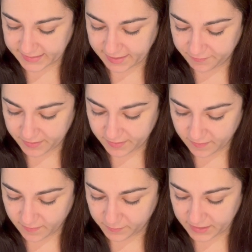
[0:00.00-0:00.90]
7,
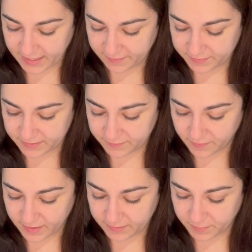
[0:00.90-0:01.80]
I'm going to have to
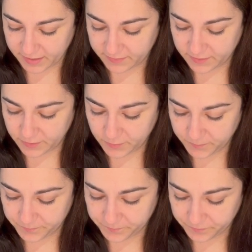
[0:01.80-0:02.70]
divide by 2,
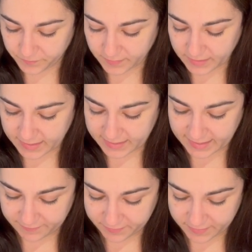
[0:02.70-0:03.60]
and
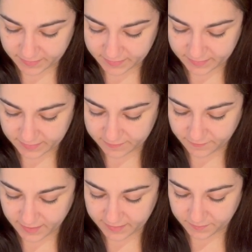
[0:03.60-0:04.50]
11
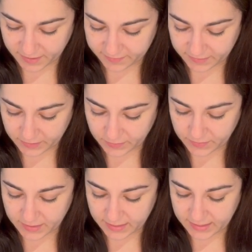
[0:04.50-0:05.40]
divided by 2
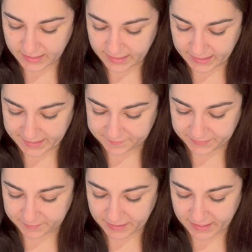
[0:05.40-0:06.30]

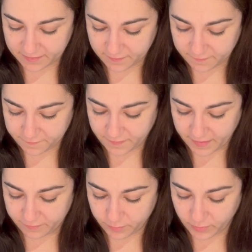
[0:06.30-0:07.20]
gives me
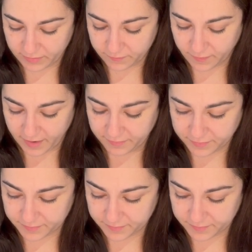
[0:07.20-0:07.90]
5.5.